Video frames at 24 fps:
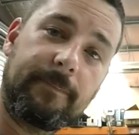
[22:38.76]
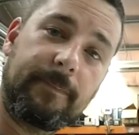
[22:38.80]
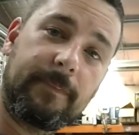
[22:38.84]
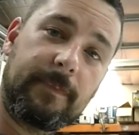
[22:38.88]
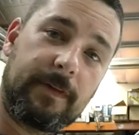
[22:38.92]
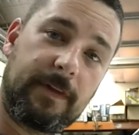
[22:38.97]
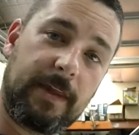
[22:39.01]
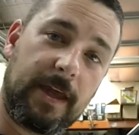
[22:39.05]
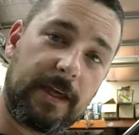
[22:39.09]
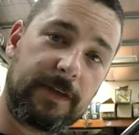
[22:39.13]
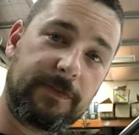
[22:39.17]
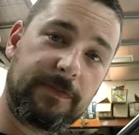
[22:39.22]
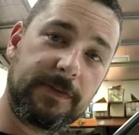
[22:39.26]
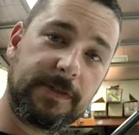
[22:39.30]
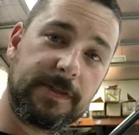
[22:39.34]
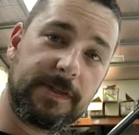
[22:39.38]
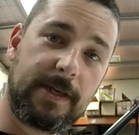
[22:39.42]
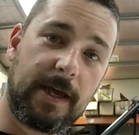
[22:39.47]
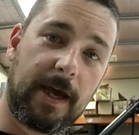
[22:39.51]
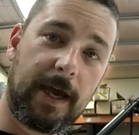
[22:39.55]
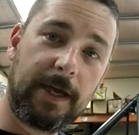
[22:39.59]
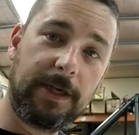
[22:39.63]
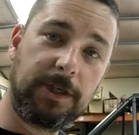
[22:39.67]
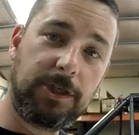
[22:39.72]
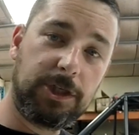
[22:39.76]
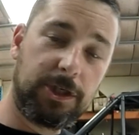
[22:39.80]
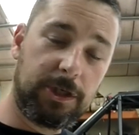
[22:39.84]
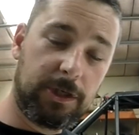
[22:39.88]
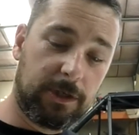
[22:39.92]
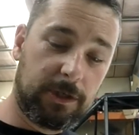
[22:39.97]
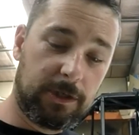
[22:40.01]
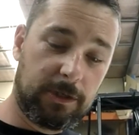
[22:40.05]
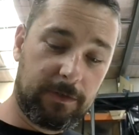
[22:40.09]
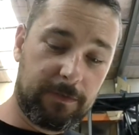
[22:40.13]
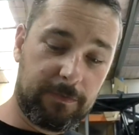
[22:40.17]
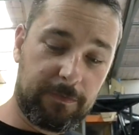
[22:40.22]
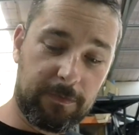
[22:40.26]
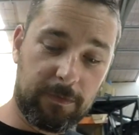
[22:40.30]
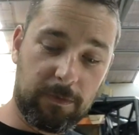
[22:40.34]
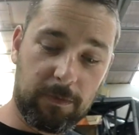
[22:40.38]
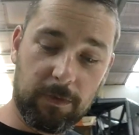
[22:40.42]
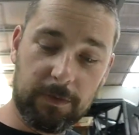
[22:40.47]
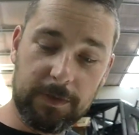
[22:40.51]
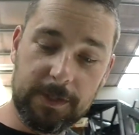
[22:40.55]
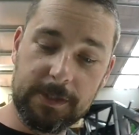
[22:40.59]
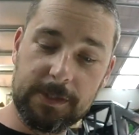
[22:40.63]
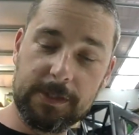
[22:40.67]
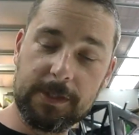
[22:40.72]
Thanks for staying tuned for all
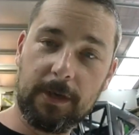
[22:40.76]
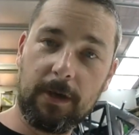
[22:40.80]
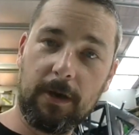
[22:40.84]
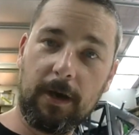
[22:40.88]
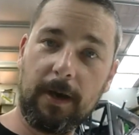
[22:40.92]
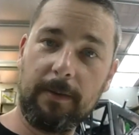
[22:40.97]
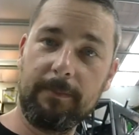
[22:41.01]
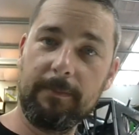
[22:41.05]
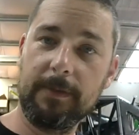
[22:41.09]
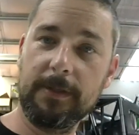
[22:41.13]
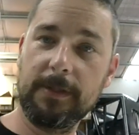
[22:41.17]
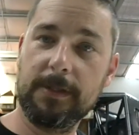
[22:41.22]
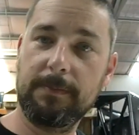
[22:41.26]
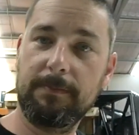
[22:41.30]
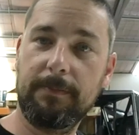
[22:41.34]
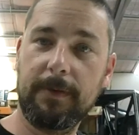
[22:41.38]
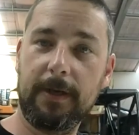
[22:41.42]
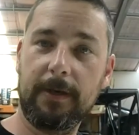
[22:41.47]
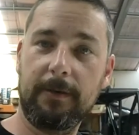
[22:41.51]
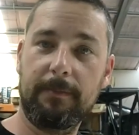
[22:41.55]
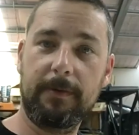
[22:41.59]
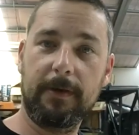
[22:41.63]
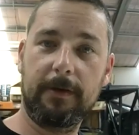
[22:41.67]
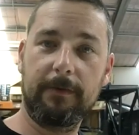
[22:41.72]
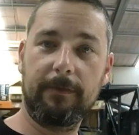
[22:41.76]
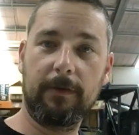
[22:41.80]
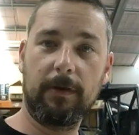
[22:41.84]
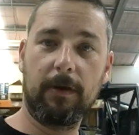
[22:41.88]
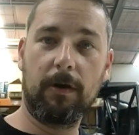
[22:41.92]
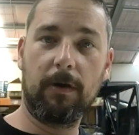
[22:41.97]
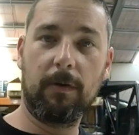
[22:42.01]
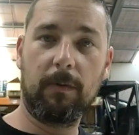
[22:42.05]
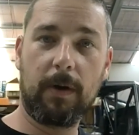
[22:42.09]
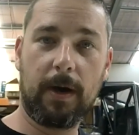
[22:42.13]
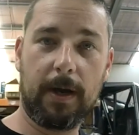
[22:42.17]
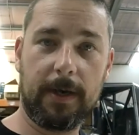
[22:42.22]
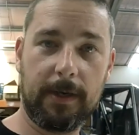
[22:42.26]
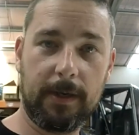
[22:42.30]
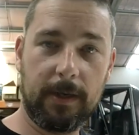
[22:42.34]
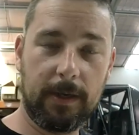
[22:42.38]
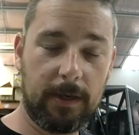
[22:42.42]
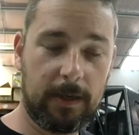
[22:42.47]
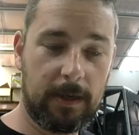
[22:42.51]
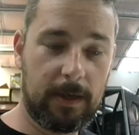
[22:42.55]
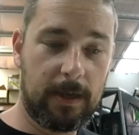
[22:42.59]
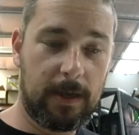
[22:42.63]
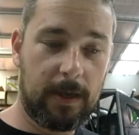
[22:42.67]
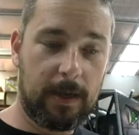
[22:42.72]
this time. It's been a bit of a long one.
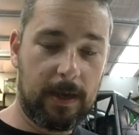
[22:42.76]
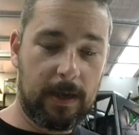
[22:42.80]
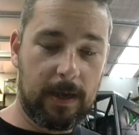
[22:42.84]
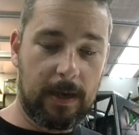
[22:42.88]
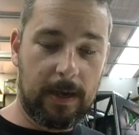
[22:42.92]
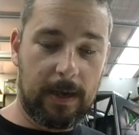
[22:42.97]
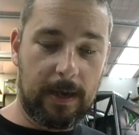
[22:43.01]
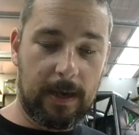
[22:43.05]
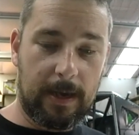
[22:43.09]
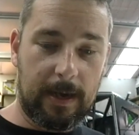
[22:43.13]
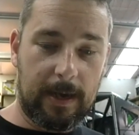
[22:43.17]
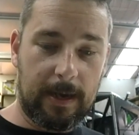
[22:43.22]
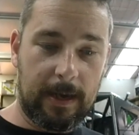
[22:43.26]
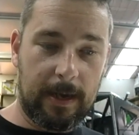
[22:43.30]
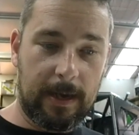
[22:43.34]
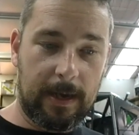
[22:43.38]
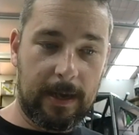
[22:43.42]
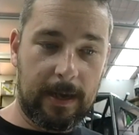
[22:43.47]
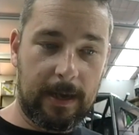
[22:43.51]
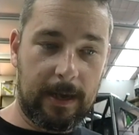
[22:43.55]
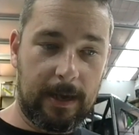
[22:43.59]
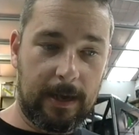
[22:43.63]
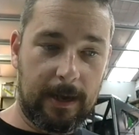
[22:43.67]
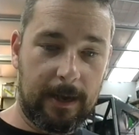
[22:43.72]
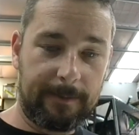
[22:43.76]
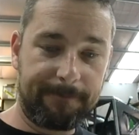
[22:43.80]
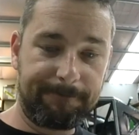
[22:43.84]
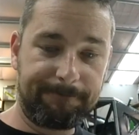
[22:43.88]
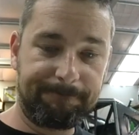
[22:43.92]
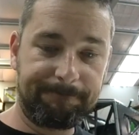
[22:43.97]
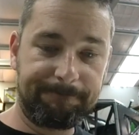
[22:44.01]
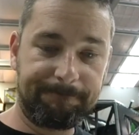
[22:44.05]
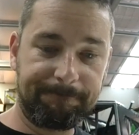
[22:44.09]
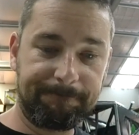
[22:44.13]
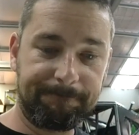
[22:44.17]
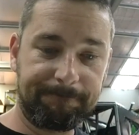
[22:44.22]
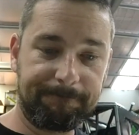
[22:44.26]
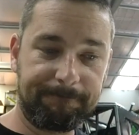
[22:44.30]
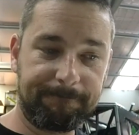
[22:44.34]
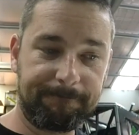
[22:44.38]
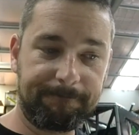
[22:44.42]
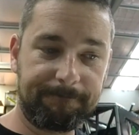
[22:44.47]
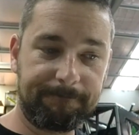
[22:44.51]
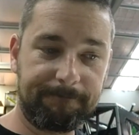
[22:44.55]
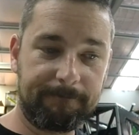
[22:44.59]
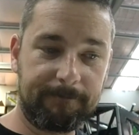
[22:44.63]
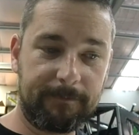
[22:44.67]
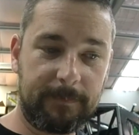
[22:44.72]

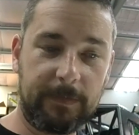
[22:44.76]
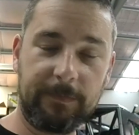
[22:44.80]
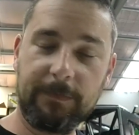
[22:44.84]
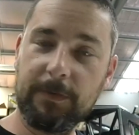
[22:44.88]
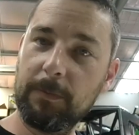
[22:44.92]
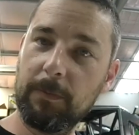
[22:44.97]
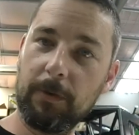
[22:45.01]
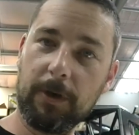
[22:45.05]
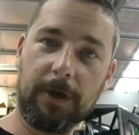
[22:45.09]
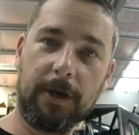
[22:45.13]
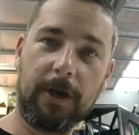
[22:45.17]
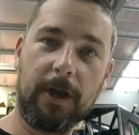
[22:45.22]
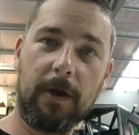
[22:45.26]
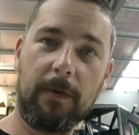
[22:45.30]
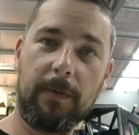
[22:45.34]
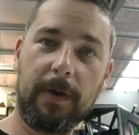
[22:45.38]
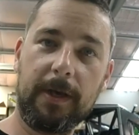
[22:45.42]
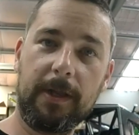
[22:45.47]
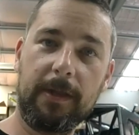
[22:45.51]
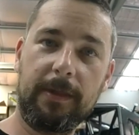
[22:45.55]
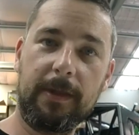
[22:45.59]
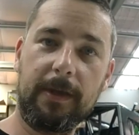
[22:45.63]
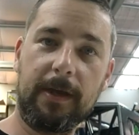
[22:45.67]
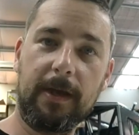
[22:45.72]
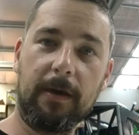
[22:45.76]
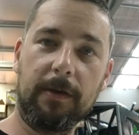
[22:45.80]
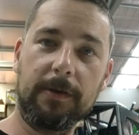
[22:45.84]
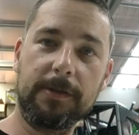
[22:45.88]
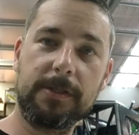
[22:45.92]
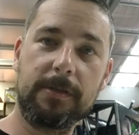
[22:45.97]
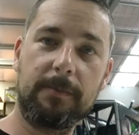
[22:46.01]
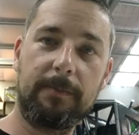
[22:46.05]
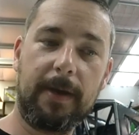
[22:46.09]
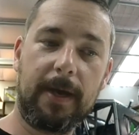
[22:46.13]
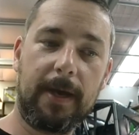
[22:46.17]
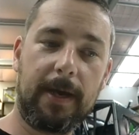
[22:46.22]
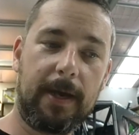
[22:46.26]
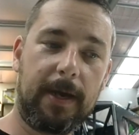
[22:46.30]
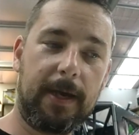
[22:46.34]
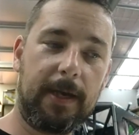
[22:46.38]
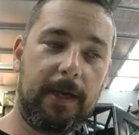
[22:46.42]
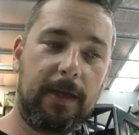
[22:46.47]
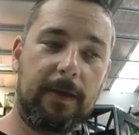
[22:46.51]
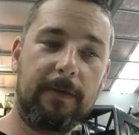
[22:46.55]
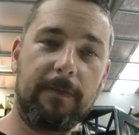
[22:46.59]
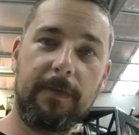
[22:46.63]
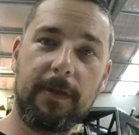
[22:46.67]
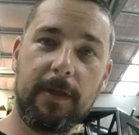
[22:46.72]
If you want to know anything else about
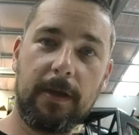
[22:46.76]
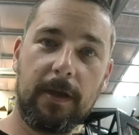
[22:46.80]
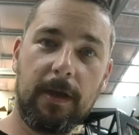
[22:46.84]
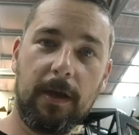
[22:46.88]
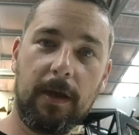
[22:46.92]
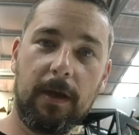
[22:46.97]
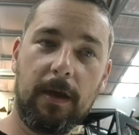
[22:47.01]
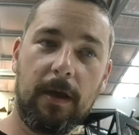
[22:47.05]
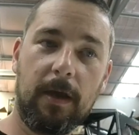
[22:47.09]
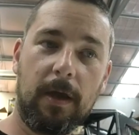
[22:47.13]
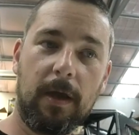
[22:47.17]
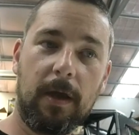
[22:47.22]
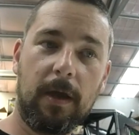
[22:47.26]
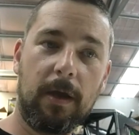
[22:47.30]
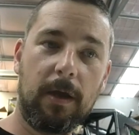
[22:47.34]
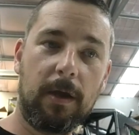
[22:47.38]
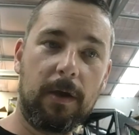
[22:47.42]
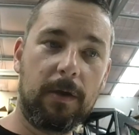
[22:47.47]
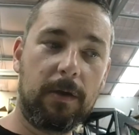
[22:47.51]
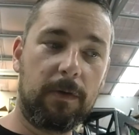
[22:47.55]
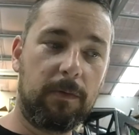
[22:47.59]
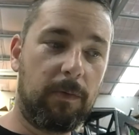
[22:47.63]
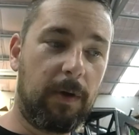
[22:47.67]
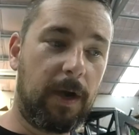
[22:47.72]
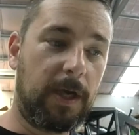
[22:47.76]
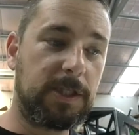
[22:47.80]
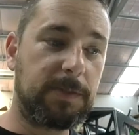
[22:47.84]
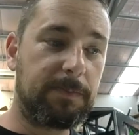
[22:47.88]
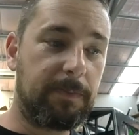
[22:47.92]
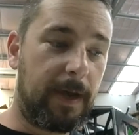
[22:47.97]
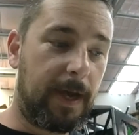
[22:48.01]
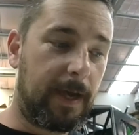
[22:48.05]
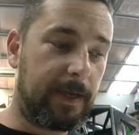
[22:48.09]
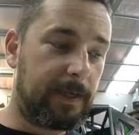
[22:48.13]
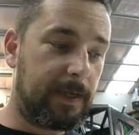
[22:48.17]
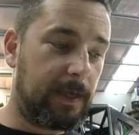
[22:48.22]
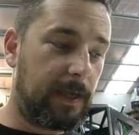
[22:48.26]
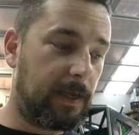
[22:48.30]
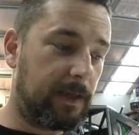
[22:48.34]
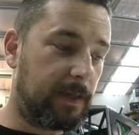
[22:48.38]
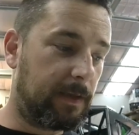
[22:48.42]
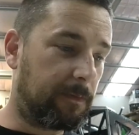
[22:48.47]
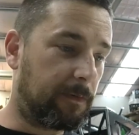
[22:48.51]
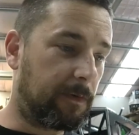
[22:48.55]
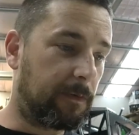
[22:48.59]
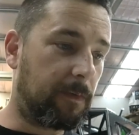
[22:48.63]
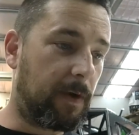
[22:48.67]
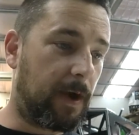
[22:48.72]
any of the Racepak gear that
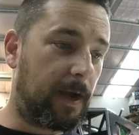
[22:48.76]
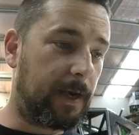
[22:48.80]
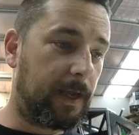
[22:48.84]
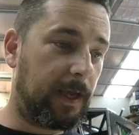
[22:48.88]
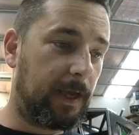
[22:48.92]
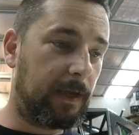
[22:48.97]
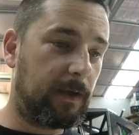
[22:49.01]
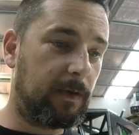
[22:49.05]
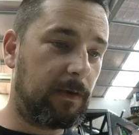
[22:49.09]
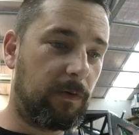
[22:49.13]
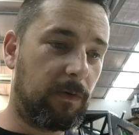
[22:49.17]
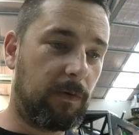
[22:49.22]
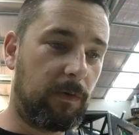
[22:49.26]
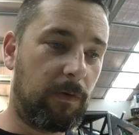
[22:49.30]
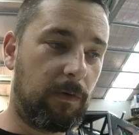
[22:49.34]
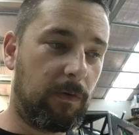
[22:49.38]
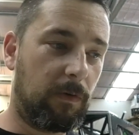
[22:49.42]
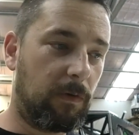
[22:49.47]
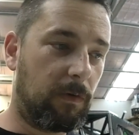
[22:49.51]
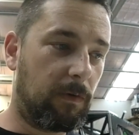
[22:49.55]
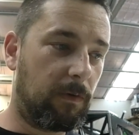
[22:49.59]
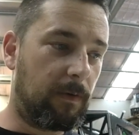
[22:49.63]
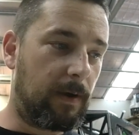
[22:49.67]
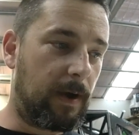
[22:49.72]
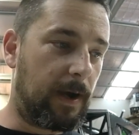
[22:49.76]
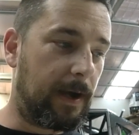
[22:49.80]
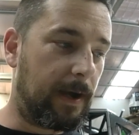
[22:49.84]
we're running, or